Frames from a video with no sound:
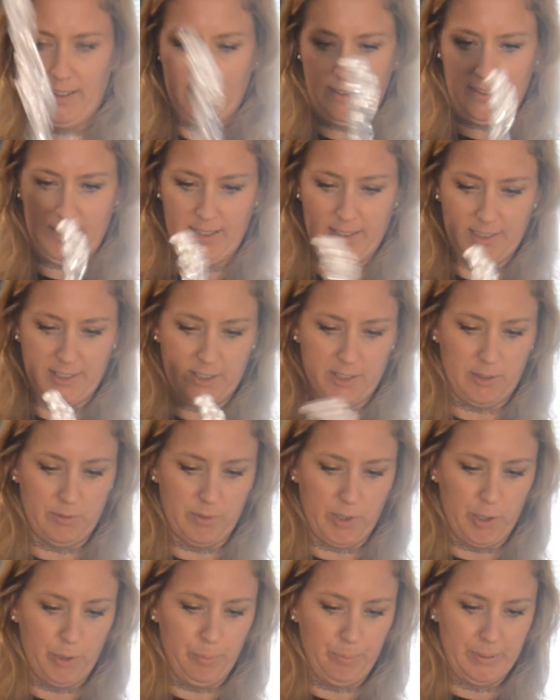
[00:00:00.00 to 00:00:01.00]
these little
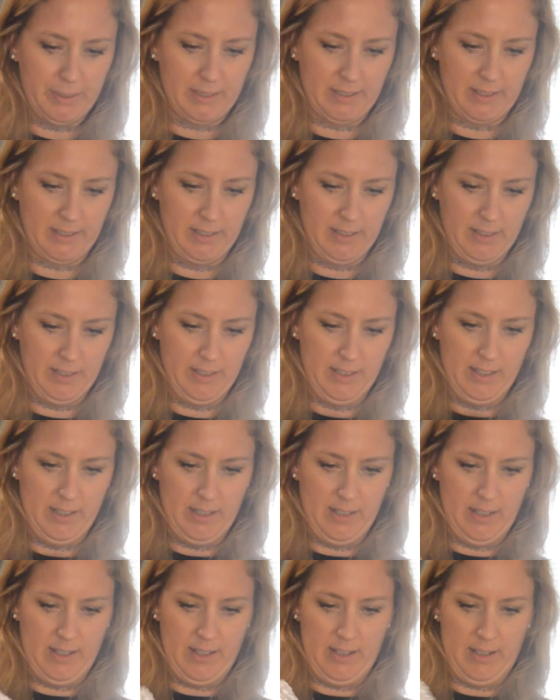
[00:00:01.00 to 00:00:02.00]
ropes
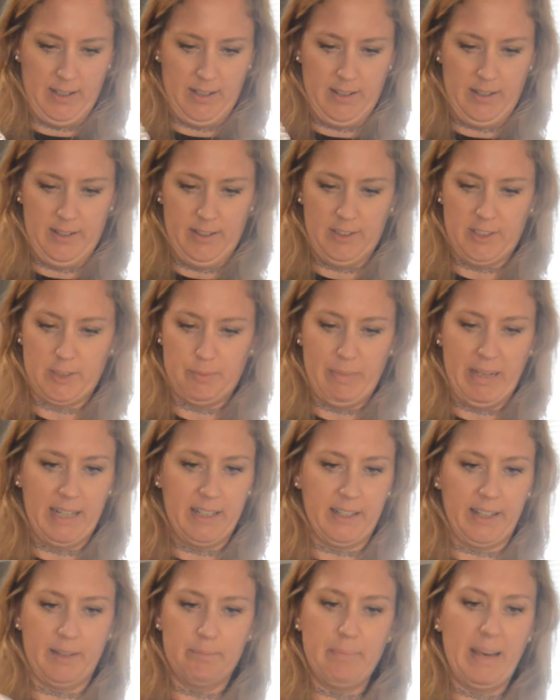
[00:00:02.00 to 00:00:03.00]
and just make
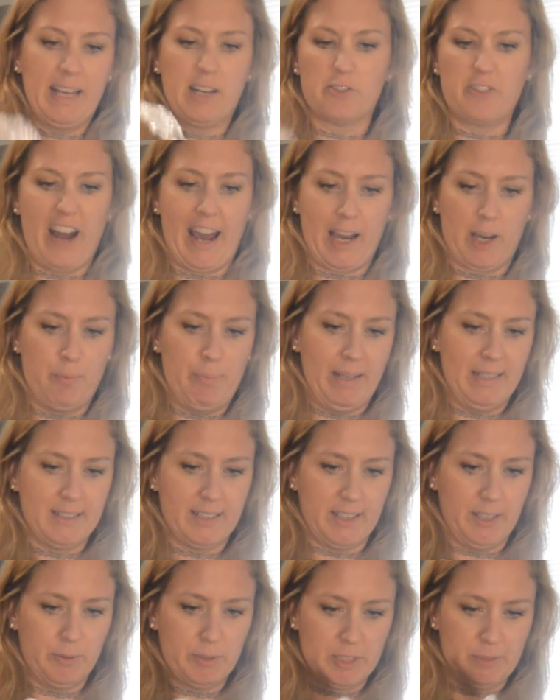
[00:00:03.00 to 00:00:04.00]
a rack
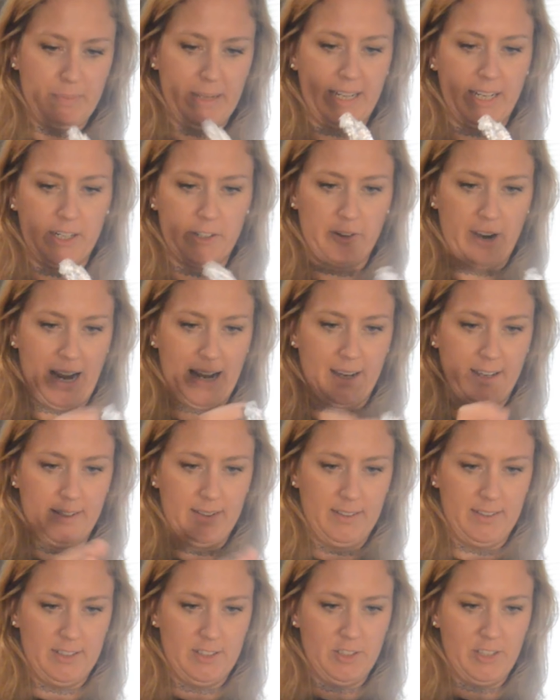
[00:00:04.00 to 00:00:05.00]
basically. We're just making a rack.
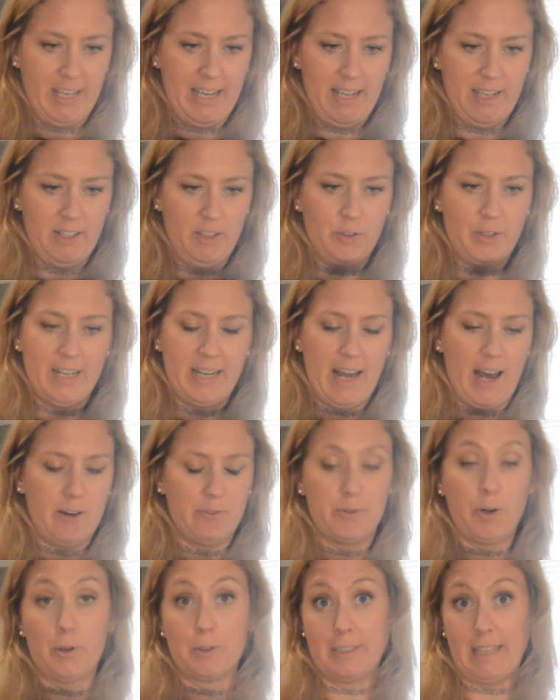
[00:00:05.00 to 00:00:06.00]
Because you cannot
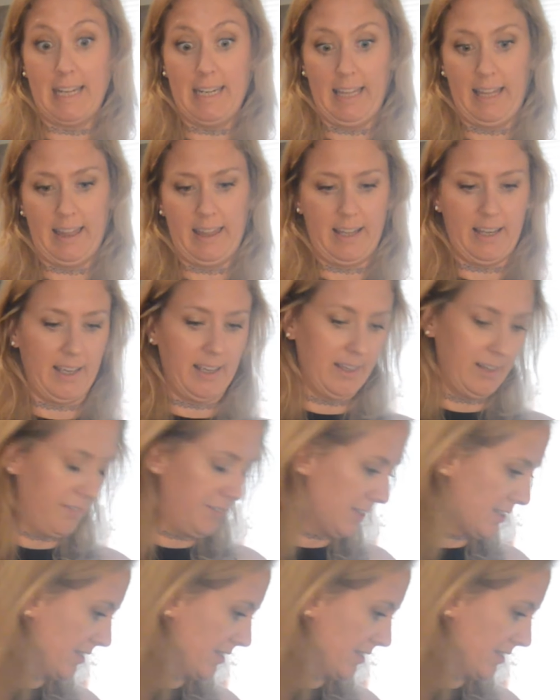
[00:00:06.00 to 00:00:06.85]
roast anything if it's